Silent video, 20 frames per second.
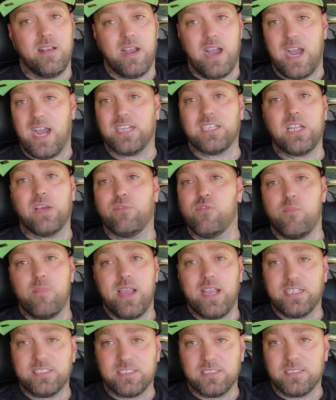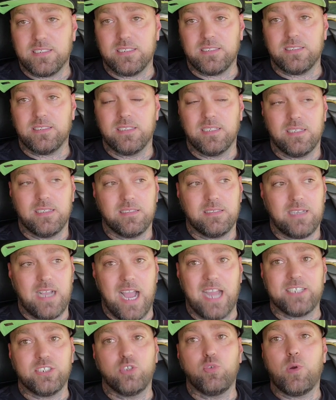I never imagined it.
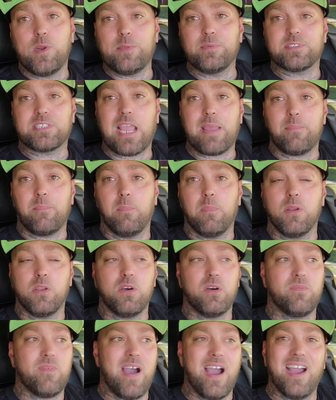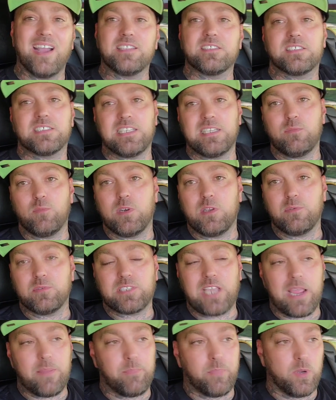I knew what he was capable of. I'd seen what he was
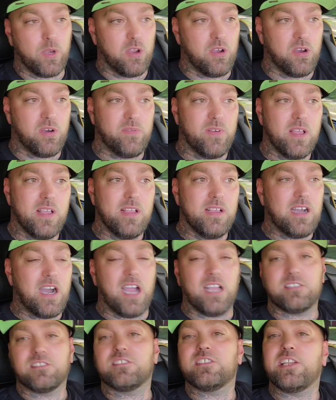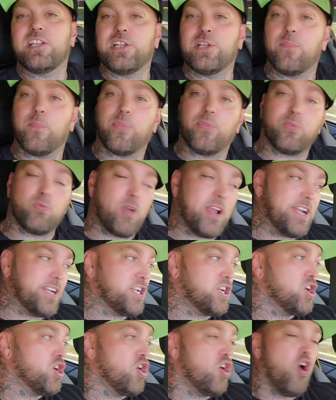capable of. I'd seen him
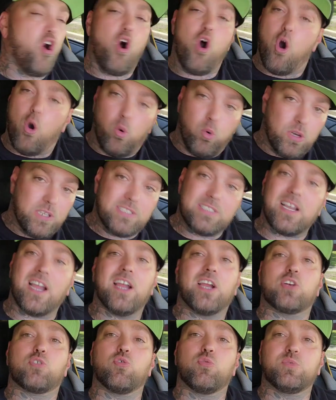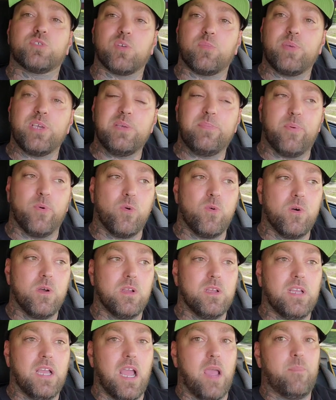threaten whole entire groups of people,
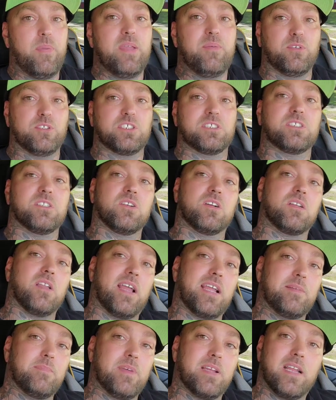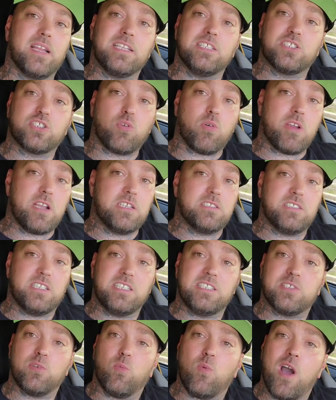and people just look like, man, he's crazy.
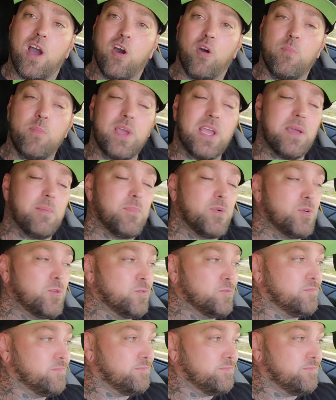He's in Wildman mode.